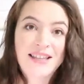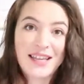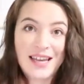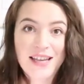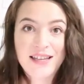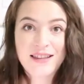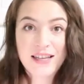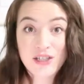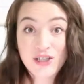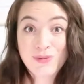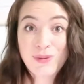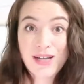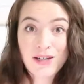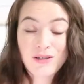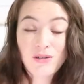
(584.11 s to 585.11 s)
they, they just
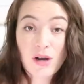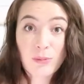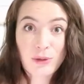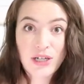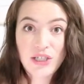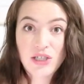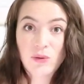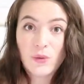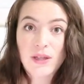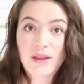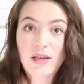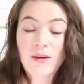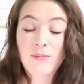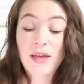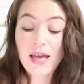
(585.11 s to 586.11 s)
made a collaboration with
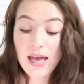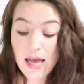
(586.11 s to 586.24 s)
them.